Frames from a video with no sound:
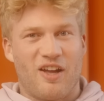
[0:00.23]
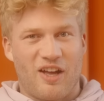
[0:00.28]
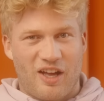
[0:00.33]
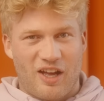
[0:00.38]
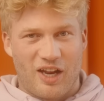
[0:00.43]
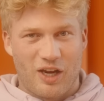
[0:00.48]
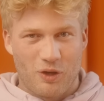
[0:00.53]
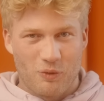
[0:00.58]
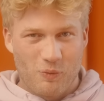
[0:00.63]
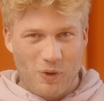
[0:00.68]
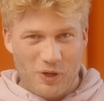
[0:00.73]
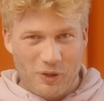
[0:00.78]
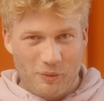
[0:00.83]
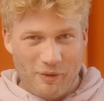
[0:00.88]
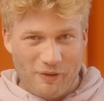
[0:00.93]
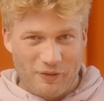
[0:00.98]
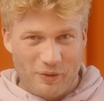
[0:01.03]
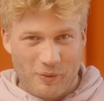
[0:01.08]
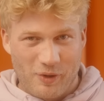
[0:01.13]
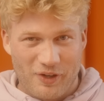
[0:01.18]
Hello and welcome
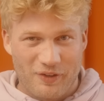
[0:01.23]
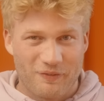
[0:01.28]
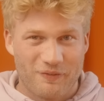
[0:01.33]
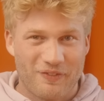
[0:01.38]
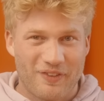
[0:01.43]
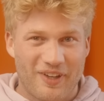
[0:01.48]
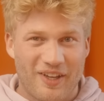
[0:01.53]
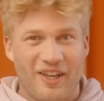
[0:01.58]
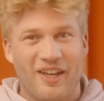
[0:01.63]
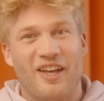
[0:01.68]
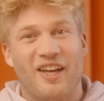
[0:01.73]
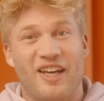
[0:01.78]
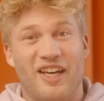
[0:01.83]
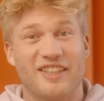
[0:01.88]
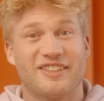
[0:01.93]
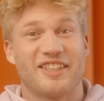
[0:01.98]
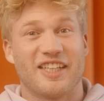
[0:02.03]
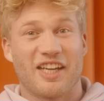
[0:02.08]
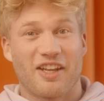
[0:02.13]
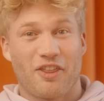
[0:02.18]
everyone.
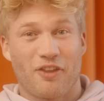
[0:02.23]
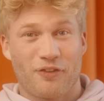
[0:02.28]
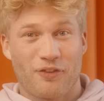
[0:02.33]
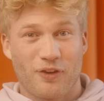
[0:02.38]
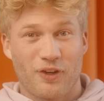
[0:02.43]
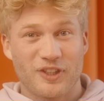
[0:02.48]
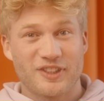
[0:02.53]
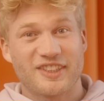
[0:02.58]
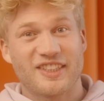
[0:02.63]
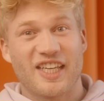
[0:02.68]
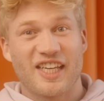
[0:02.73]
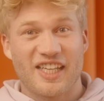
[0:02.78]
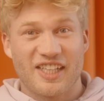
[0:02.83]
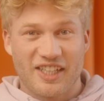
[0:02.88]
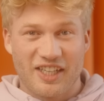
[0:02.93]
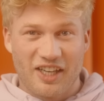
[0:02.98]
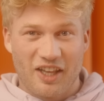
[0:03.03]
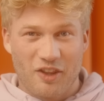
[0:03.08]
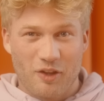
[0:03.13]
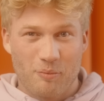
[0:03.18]
It's another Thursday and
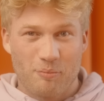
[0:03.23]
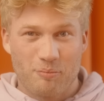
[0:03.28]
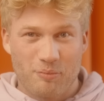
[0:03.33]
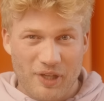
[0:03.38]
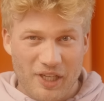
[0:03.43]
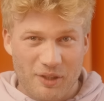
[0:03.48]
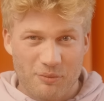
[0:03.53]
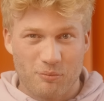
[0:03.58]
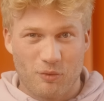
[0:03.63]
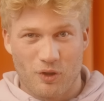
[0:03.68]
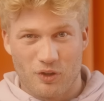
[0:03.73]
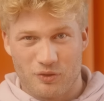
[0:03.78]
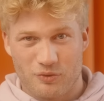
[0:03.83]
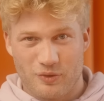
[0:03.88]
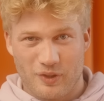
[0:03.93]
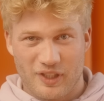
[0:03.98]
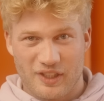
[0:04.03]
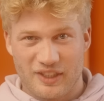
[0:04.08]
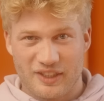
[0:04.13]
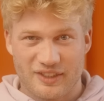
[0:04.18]
another big model
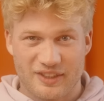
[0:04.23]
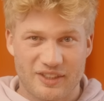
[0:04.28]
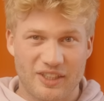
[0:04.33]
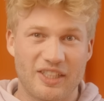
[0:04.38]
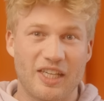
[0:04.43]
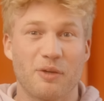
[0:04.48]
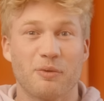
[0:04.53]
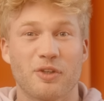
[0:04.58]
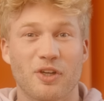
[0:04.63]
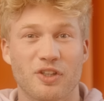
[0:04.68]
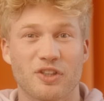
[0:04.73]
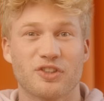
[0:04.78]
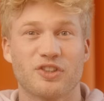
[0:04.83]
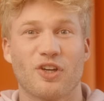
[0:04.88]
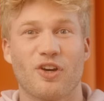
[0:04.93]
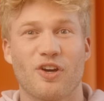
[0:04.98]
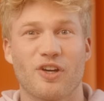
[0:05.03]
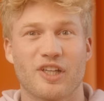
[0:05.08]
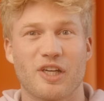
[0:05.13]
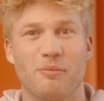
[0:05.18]
release. Today we're going to
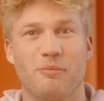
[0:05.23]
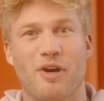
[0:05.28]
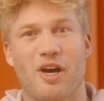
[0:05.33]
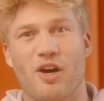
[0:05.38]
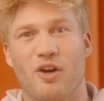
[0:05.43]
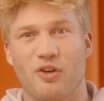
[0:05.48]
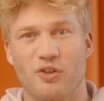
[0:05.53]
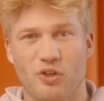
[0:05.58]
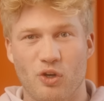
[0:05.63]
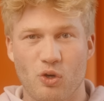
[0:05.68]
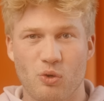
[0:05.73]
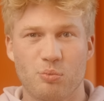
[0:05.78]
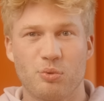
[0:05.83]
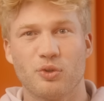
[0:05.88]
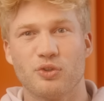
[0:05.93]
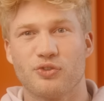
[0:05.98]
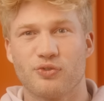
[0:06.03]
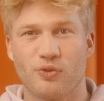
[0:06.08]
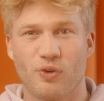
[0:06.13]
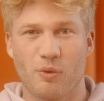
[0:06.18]
talk about
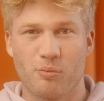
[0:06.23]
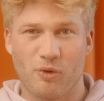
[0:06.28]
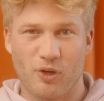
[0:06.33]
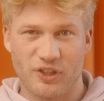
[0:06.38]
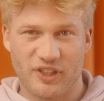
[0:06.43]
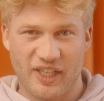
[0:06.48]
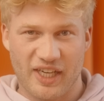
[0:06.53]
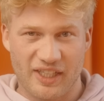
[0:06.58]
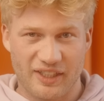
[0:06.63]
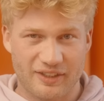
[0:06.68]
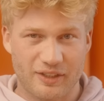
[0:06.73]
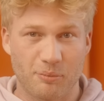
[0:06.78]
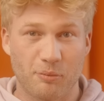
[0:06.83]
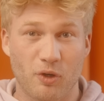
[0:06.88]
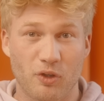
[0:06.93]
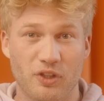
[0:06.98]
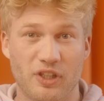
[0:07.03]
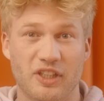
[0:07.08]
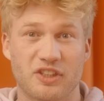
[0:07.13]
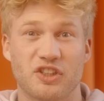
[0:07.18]
Opus 4.8, the
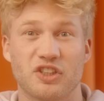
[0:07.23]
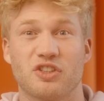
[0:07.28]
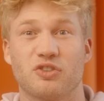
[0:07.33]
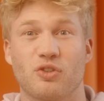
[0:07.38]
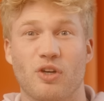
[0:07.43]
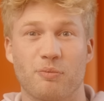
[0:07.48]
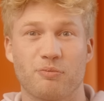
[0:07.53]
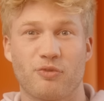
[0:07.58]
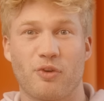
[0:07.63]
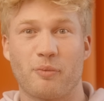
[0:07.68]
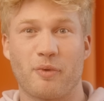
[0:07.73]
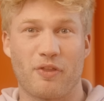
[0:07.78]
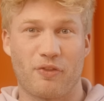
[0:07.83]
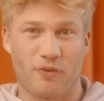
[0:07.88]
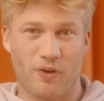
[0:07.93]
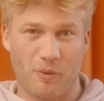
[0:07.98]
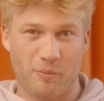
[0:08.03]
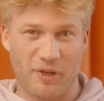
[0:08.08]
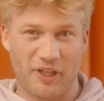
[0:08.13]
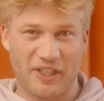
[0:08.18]
model that just dropped from
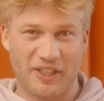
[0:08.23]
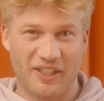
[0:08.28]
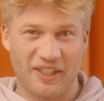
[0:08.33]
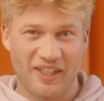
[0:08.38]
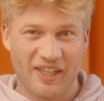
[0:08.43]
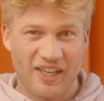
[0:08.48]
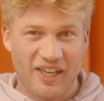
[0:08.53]
Anthropic.